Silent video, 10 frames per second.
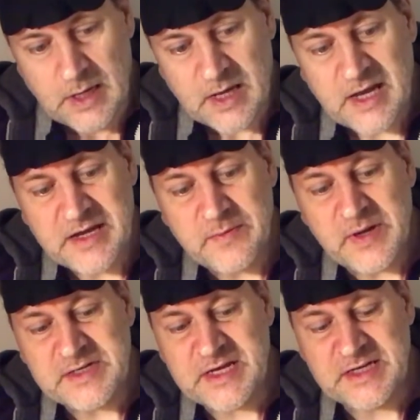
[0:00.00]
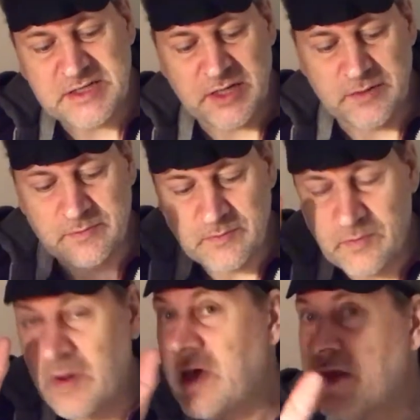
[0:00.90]
guided meditation
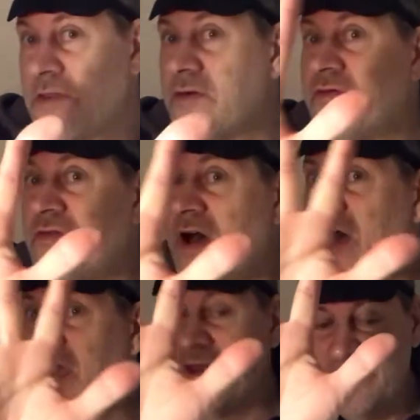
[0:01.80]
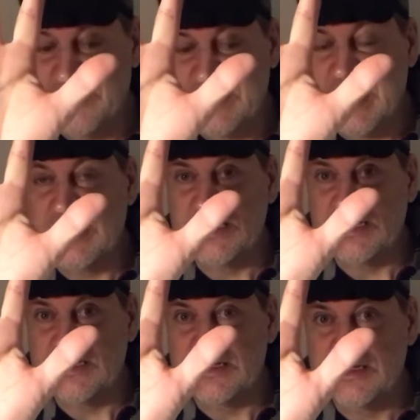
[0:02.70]
we're going through five
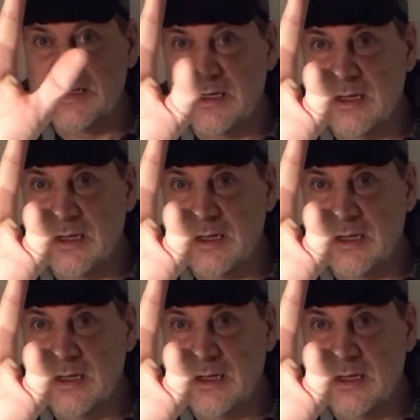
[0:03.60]
stages